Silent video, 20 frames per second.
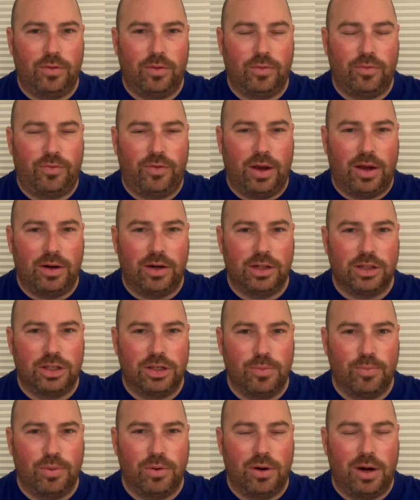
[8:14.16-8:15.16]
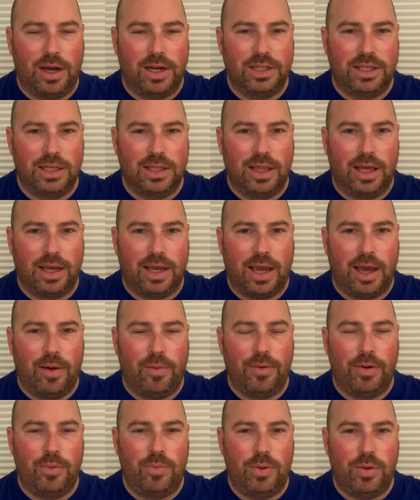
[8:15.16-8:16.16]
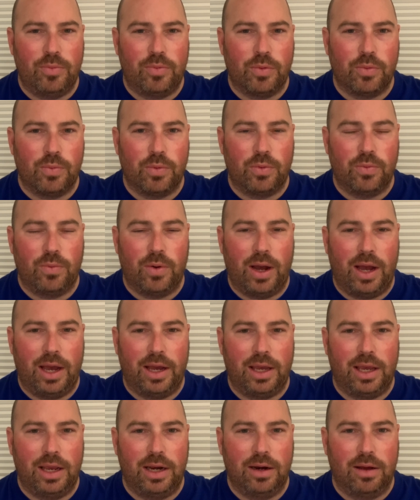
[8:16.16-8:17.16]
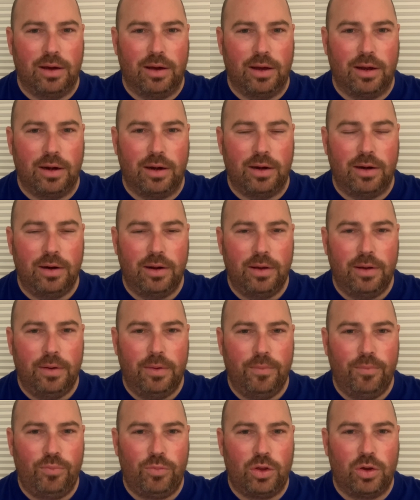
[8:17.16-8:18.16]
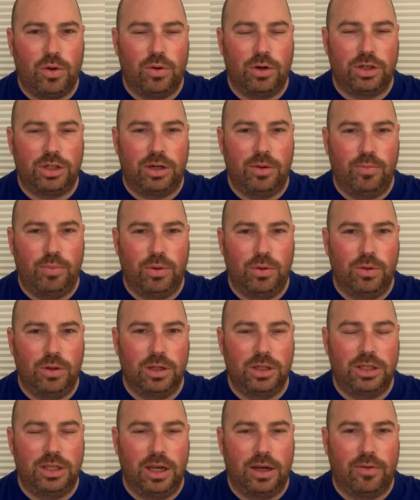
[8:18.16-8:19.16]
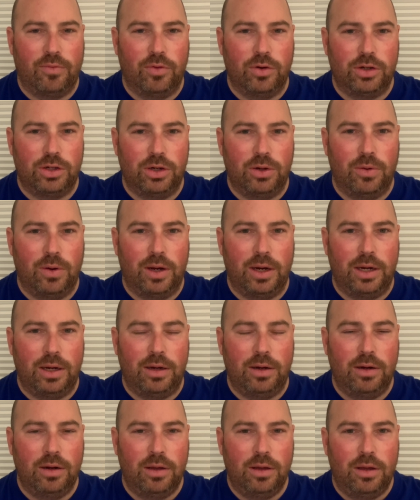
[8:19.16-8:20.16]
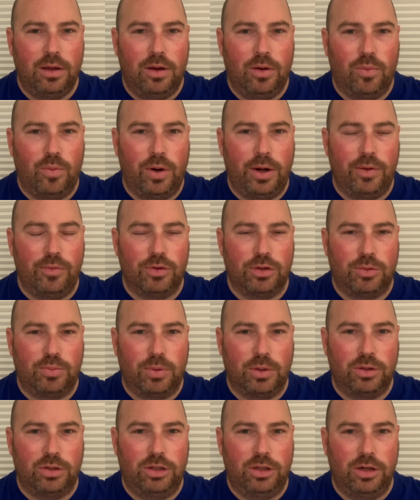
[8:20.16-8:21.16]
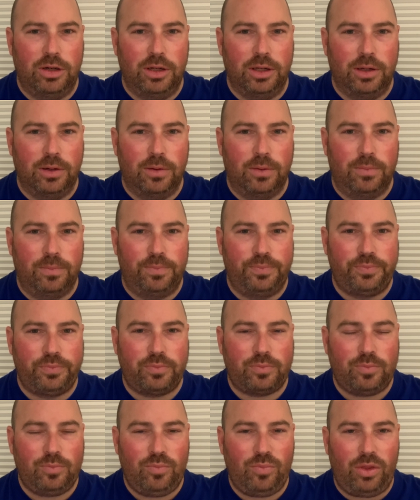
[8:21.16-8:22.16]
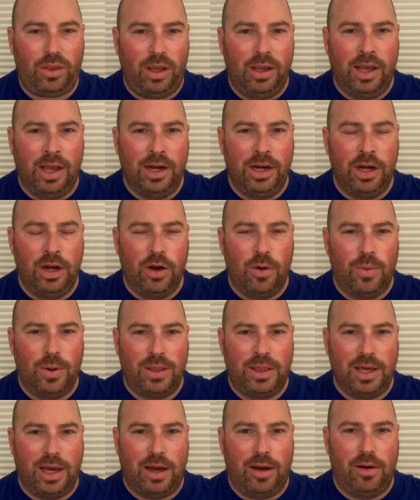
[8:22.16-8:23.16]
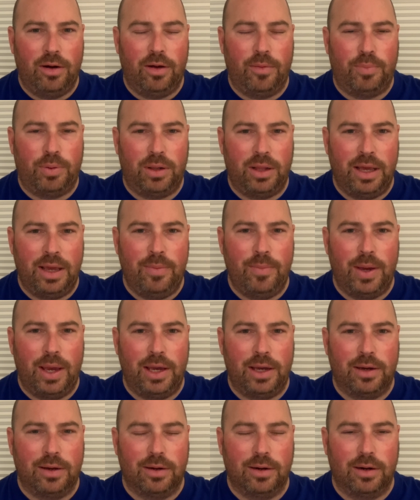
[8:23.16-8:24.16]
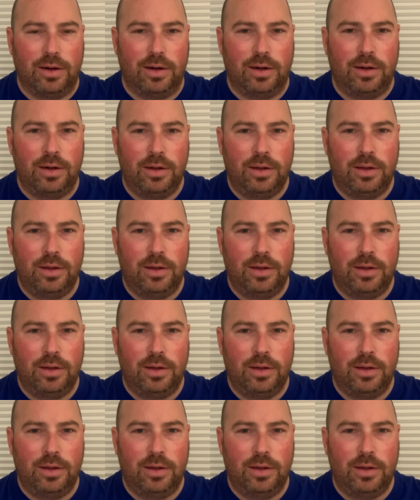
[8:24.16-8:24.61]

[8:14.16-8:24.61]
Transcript: found it surprising like how many people were ragging on Christian Pulisic for doing what he was supposed to do. And without a playmaker,